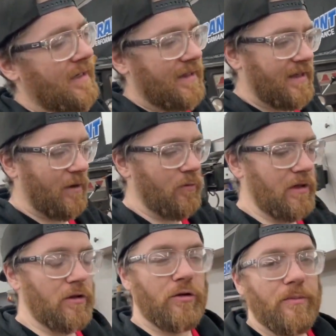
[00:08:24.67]
I think I went a
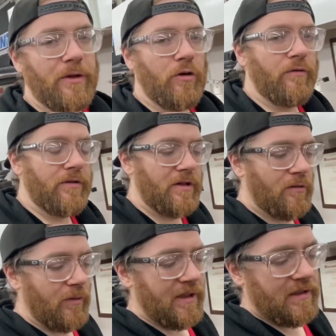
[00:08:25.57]
little bit over than a
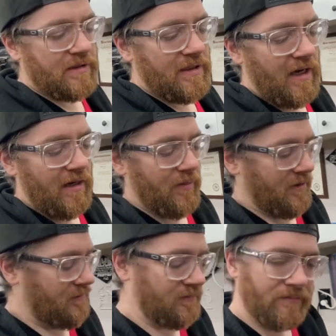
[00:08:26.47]
week this time, and